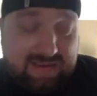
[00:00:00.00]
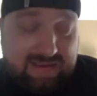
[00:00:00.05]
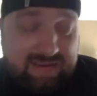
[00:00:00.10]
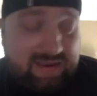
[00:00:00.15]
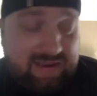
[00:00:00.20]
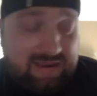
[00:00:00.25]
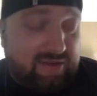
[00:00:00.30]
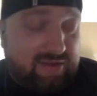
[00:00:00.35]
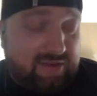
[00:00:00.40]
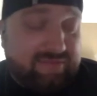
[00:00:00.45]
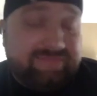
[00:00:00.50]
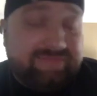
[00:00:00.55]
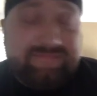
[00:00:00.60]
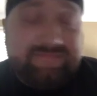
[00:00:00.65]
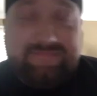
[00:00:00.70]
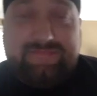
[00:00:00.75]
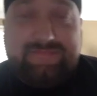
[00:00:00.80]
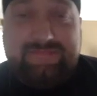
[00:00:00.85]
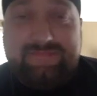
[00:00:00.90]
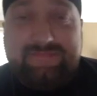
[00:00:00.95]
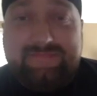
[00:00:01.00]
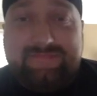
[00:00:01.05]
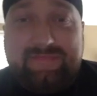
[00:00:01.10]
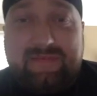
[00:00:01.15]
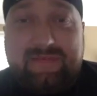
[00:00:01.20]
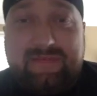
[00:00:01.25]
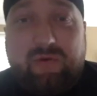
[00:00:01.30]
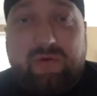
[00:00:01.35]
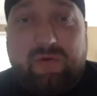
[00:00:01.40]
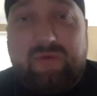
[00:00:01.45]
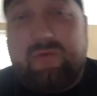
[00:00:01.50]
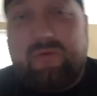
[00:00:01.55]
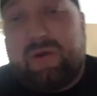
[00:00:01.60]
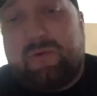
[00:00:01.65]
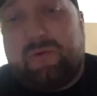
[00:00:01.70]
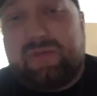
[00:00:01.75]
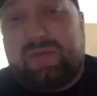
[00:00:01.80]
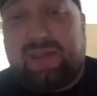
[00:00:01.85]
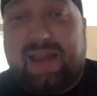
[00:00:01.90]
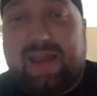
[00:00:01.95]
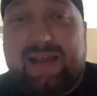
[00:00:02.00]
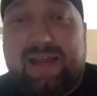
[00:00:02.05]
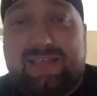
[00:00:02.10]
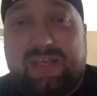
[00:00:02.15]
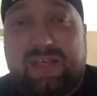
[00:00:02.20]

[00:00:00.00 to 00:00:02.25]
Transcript: you know work with the guys